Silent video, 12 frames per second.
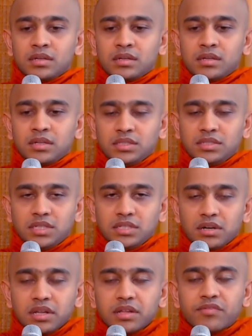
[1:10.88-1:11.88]

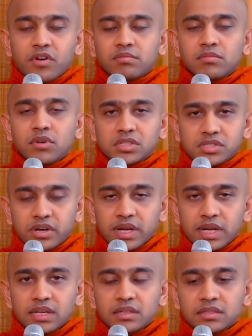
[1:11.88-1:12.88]
generally from
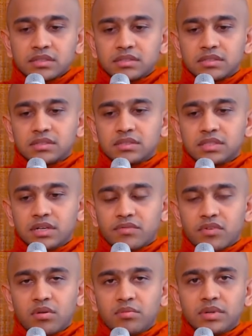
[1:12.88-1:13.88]
Australia, then
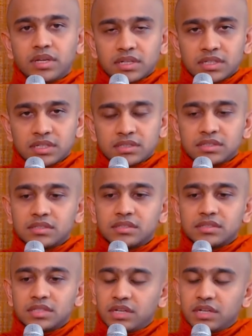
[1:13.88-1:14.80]
from England, then